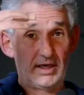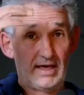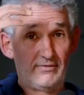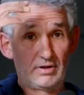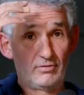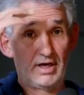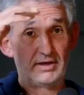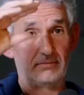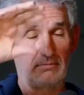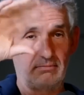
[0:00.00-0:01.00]
having the right
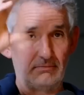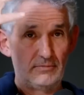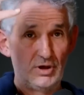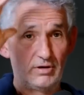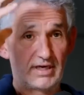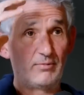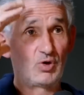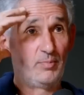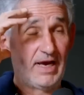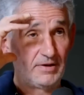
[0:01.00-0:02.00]

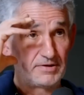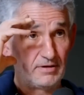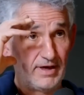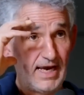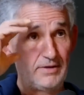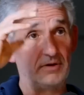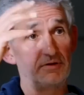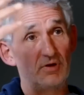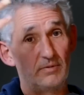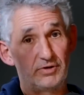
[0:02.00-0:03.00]
neurochemical balance in our head that
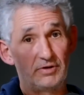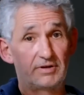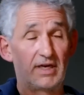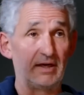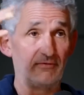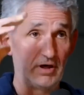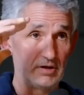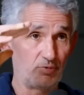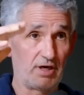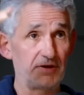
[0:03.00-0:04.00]
stops us getting very
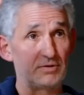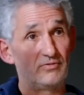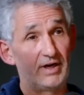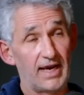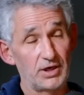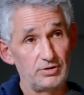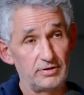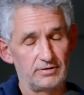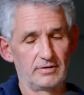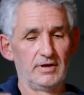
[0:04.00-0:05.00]
depressed or very
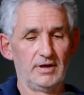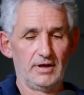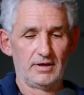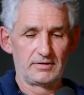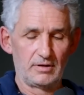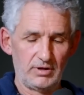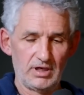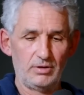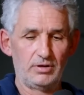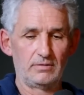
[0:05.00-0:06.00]
anxious. So we
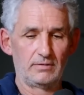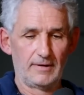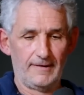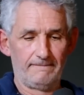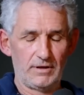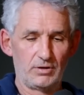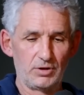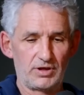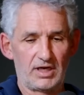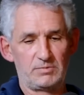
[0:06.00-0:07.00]
know that you
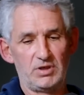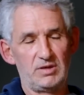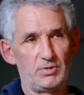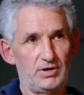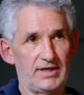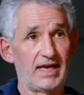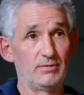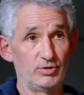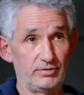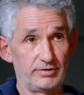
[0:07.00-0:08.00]
can transmit it between
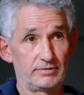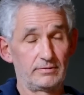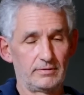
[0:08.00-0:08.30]
animals.